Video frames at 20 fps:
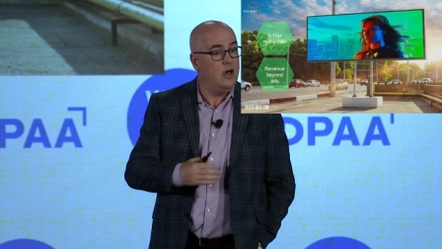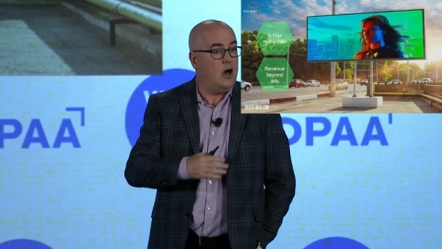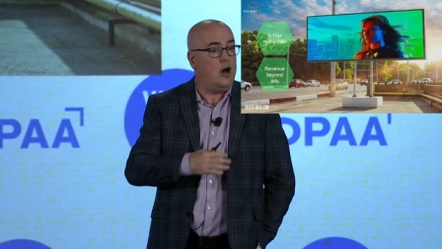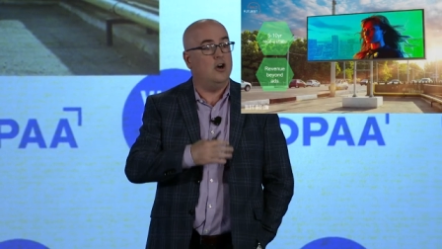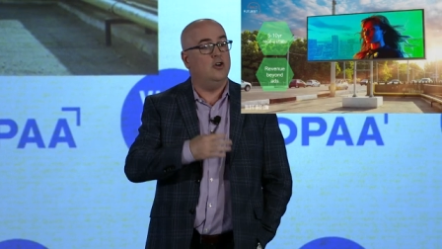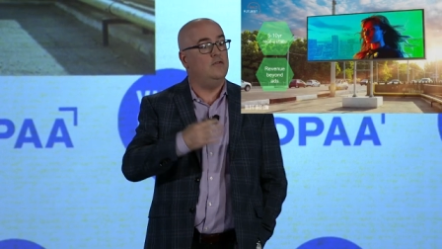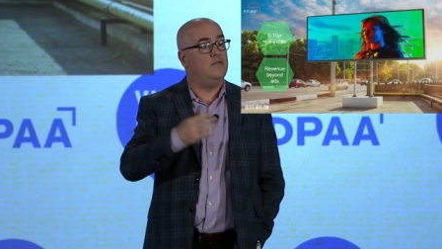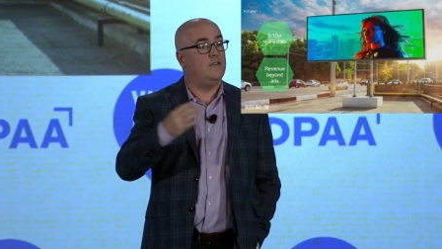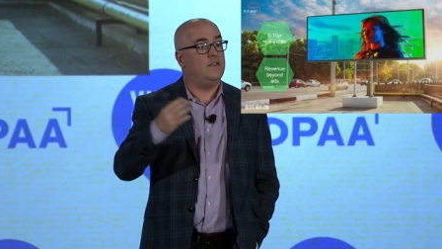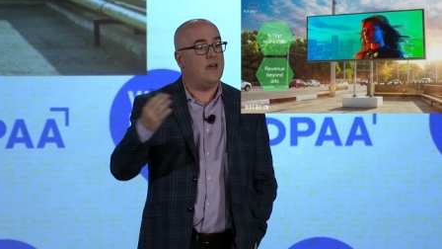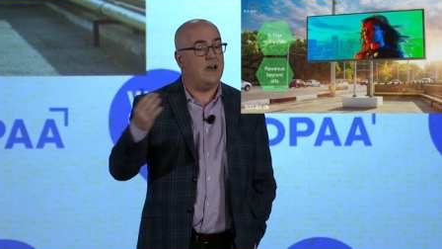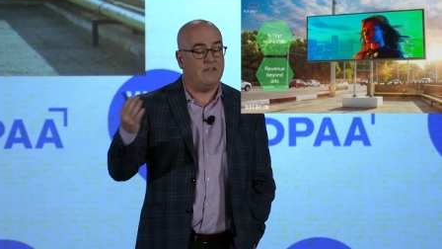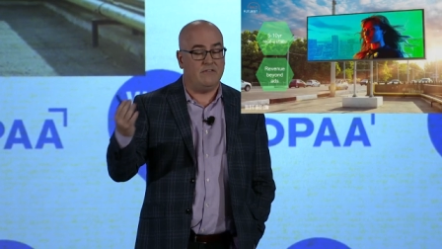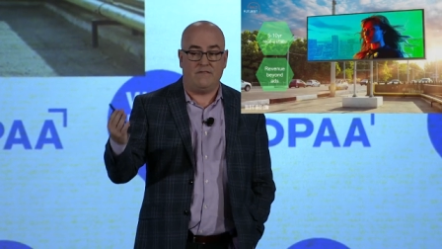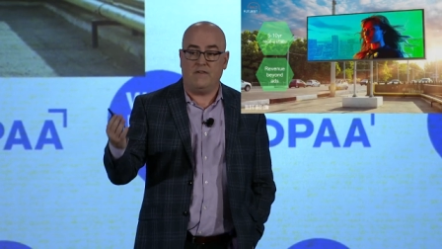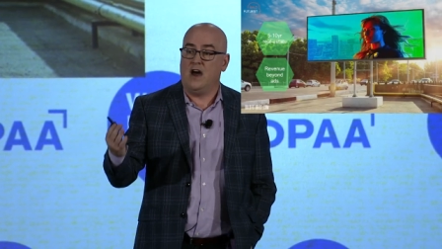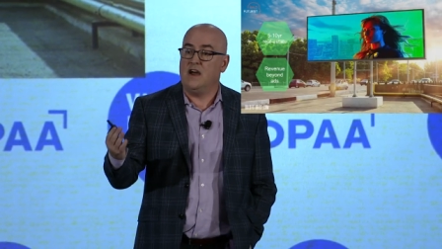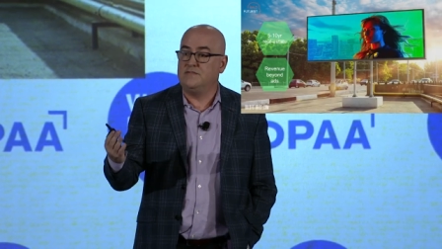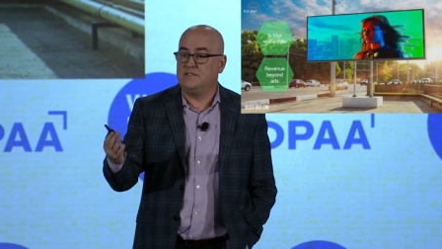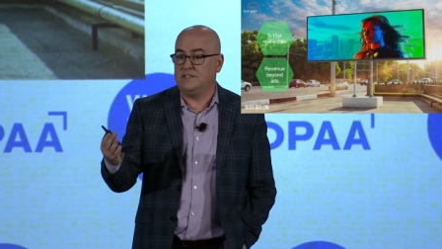over that
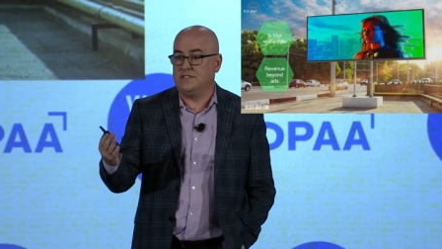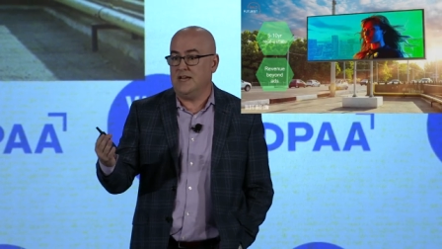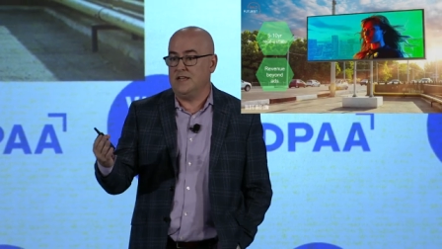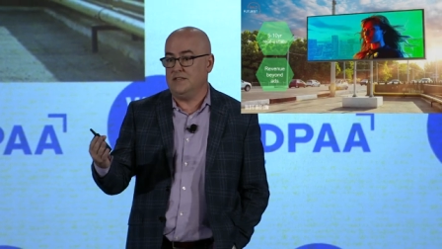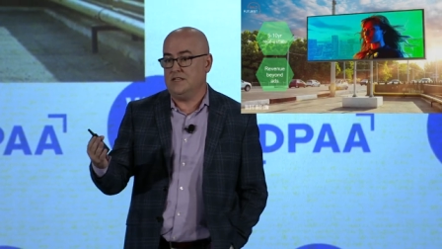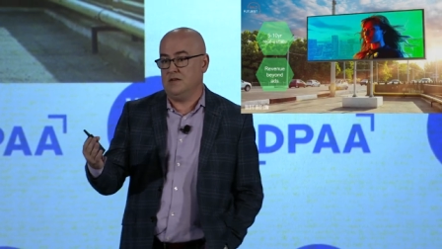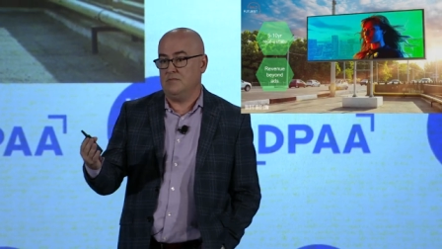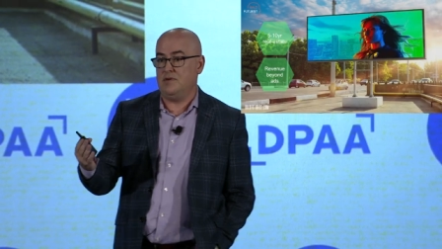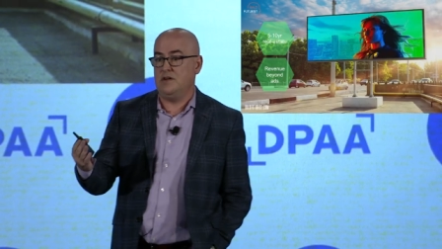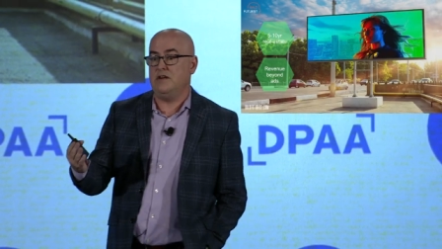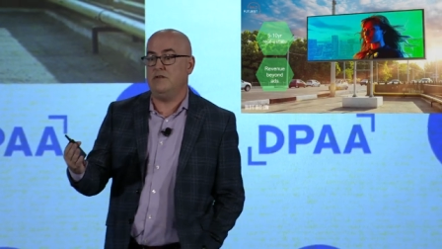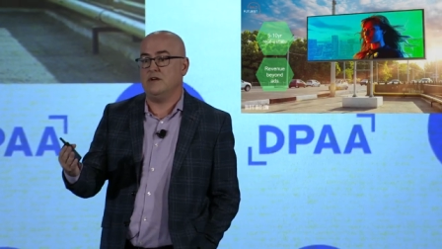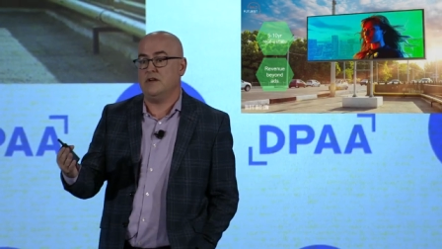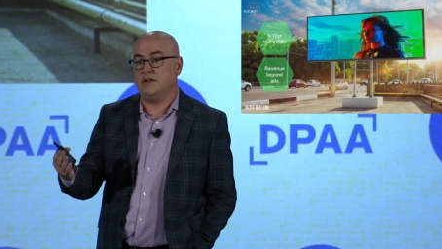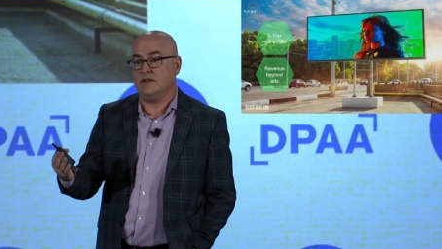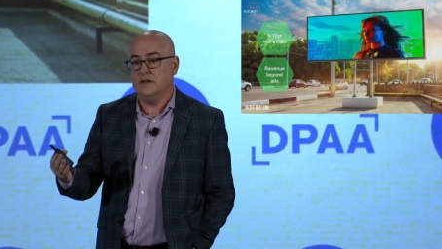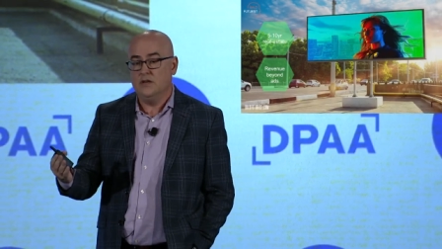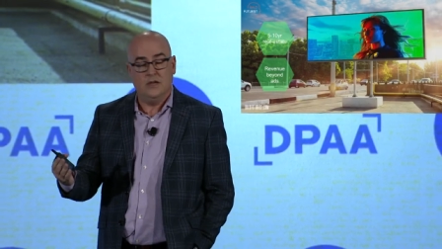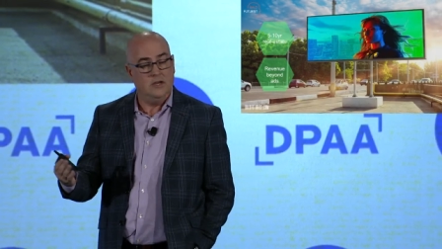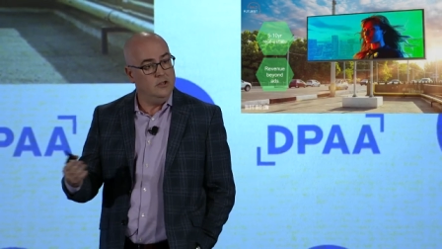five to 10 year period?